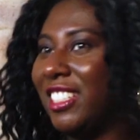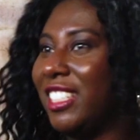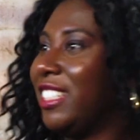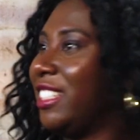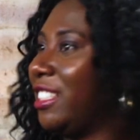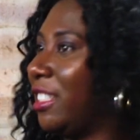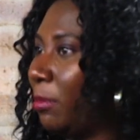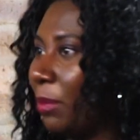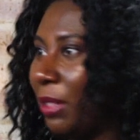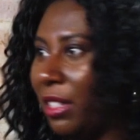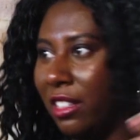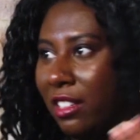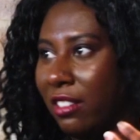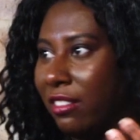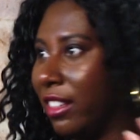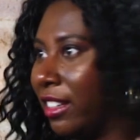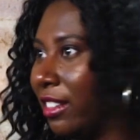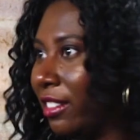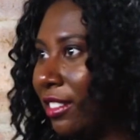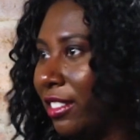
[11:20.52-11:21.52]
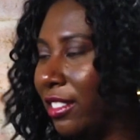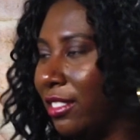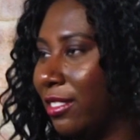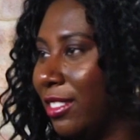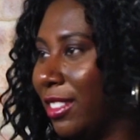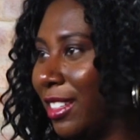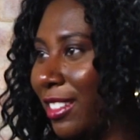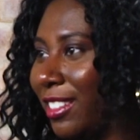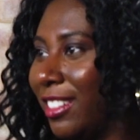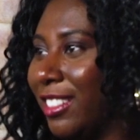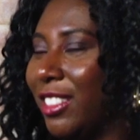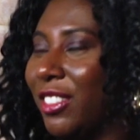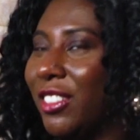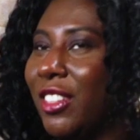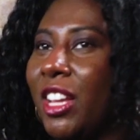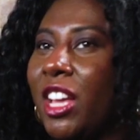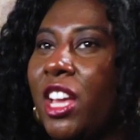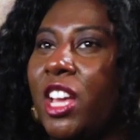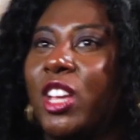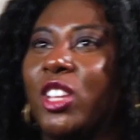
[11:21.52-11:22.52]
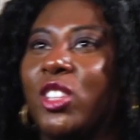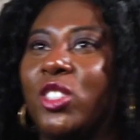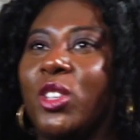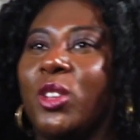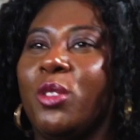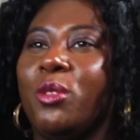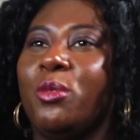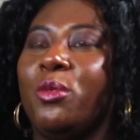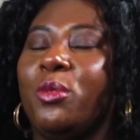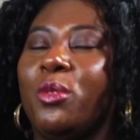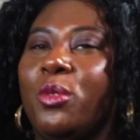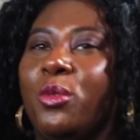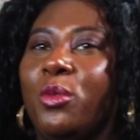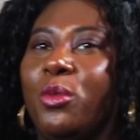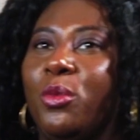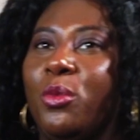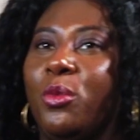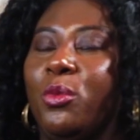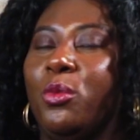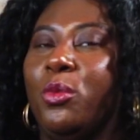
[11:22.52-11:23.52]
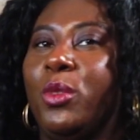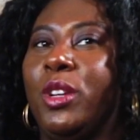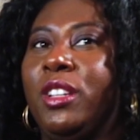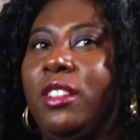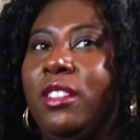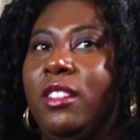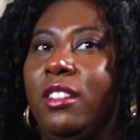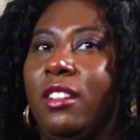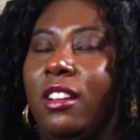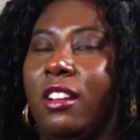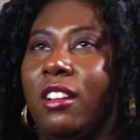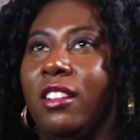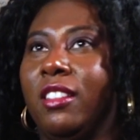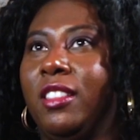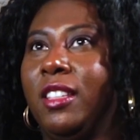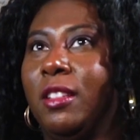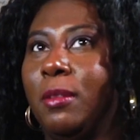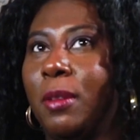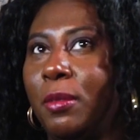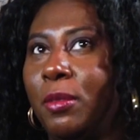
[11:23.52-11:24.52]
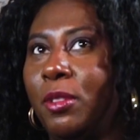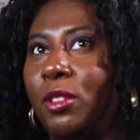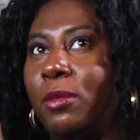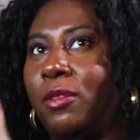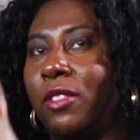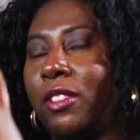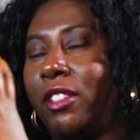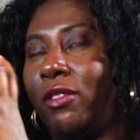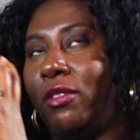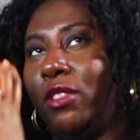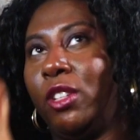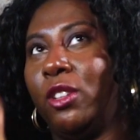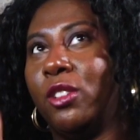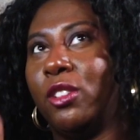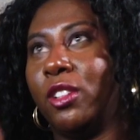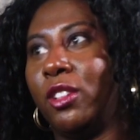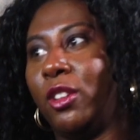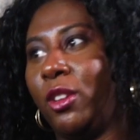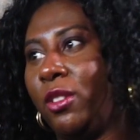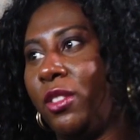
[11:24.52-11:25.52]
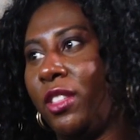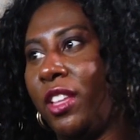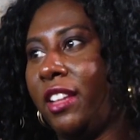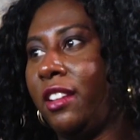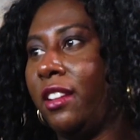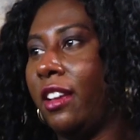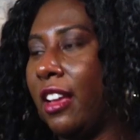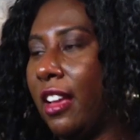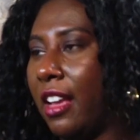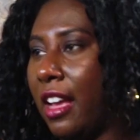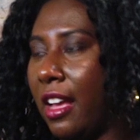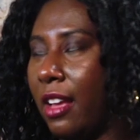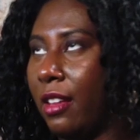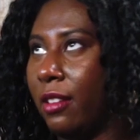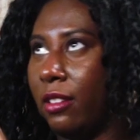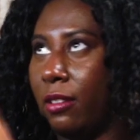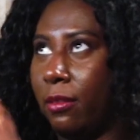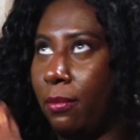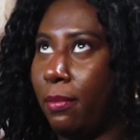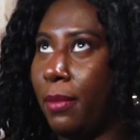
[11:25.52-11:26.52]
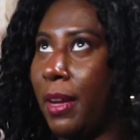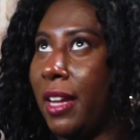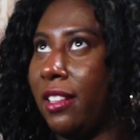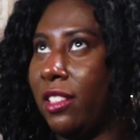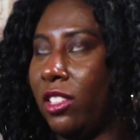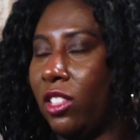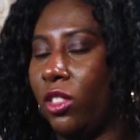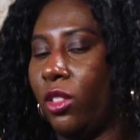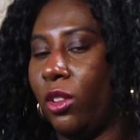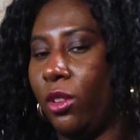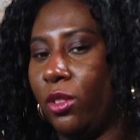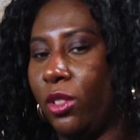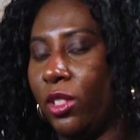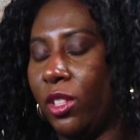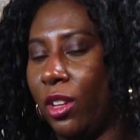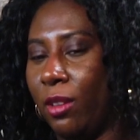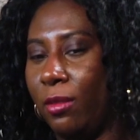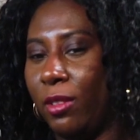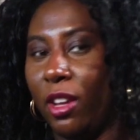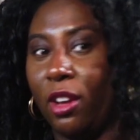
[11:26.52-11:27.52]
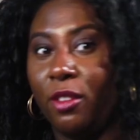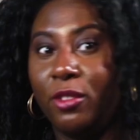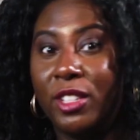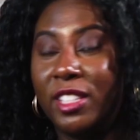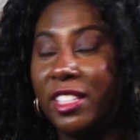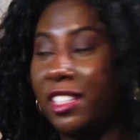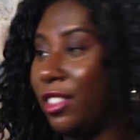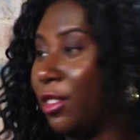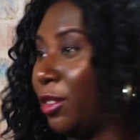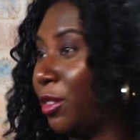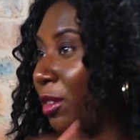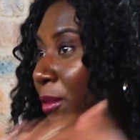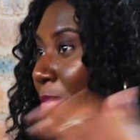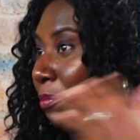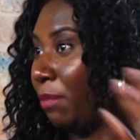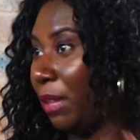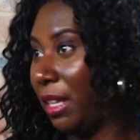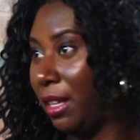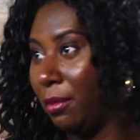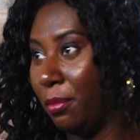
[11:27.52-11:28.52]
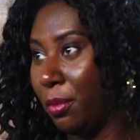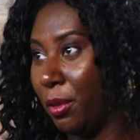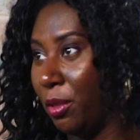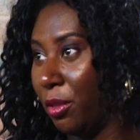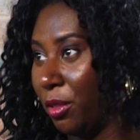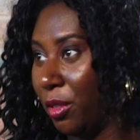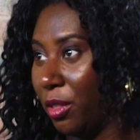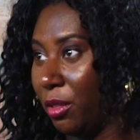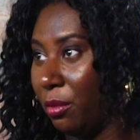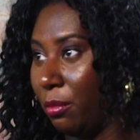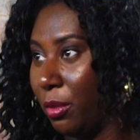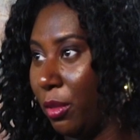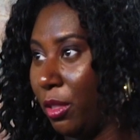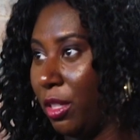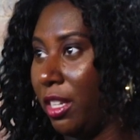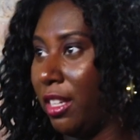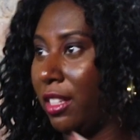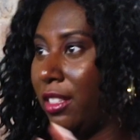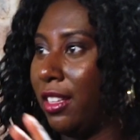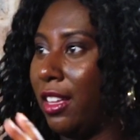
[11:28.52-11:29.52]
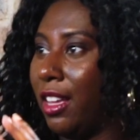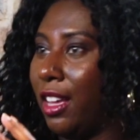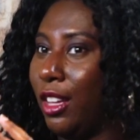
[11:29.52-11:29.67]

Diddy spinning around and all that kind of stuff. So when I think about music videos, I go then back to those times. Obviously, those are big production budgets.